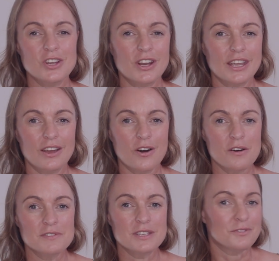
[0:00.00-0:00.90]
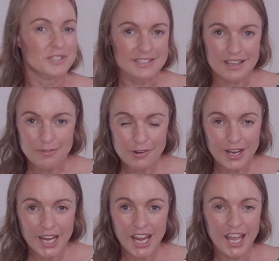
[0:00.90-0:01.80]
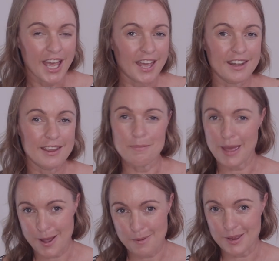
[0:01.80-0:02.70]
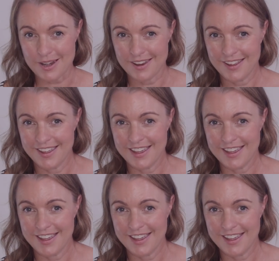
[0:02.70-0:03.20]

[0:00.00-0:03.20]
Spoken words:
a journey of self-discovery and empowerment.